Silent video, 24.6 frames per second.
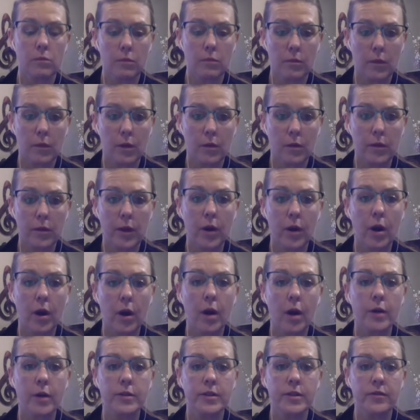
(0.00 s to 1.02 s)
There are
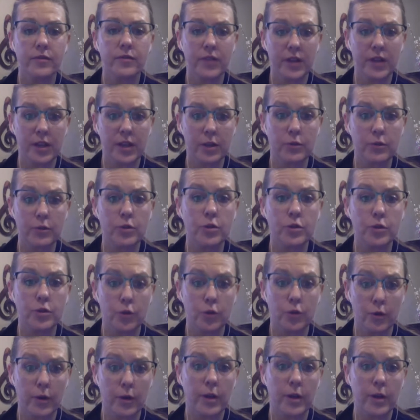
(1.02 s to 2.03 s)
some video
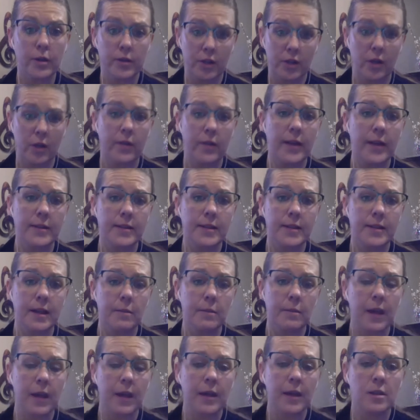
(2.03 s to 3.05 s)
tutorials on that same
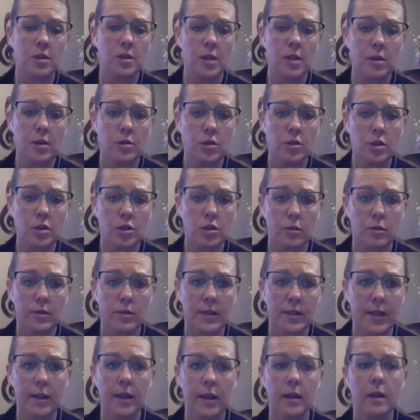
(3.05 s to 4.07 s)
page that you just showed,
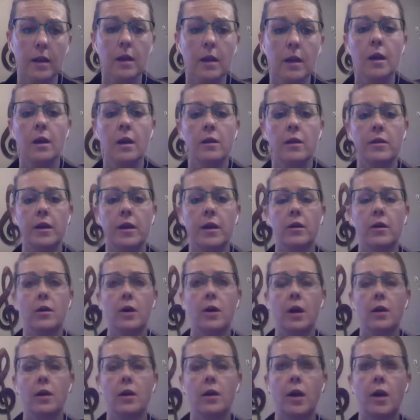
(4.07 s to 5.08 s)
Sally. They're
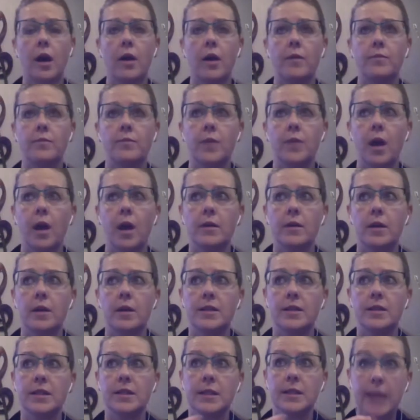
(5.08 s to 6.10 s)

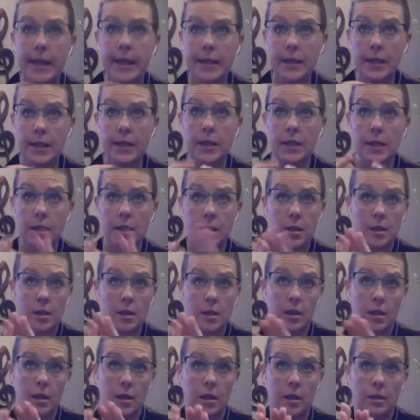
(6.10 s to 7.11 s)
slightly,
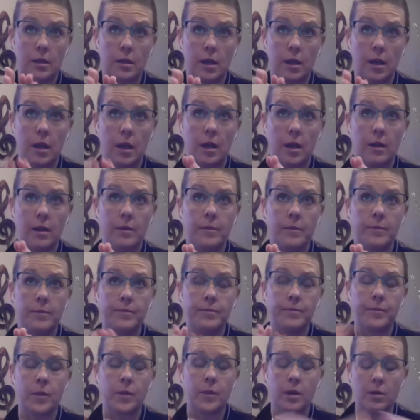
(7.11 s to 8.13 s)

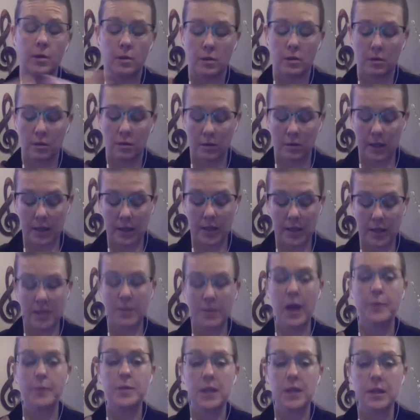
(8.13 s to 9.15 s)
they need to
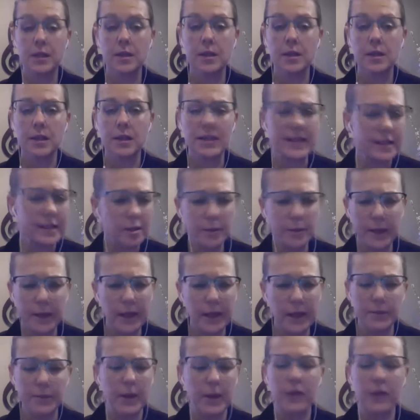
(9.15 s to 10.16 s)
be updated a little
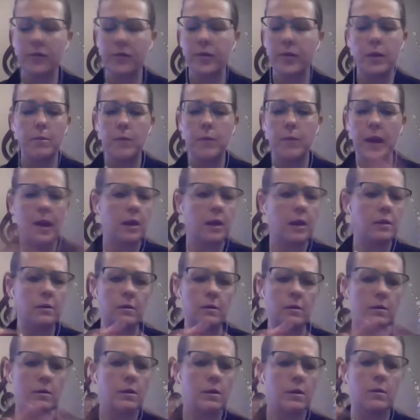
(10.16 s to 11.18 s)
bit, but the
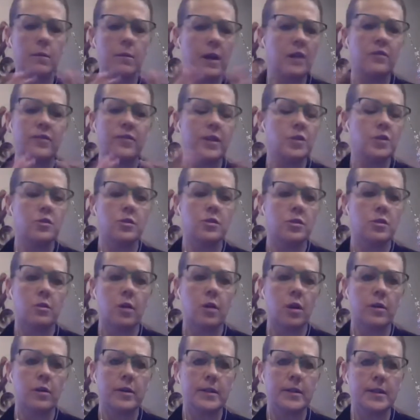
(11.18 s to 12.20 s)
main features are
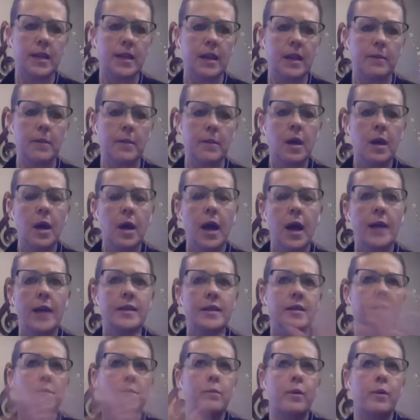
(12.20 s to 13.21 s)
all the same. I
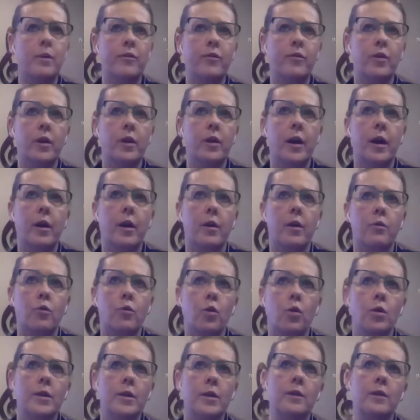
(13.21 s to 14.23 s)
did them before our
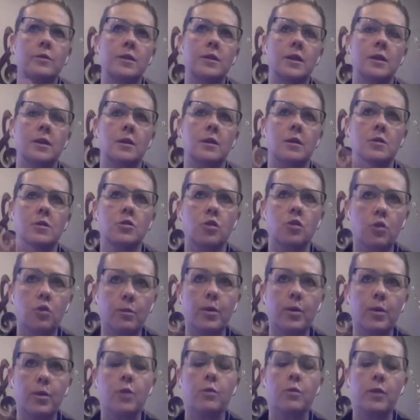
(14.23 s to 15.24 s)
rollout in
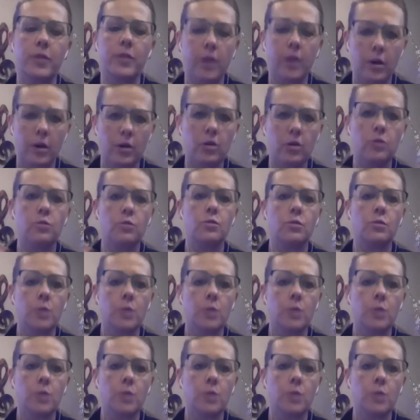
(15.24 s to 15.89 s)
October with our new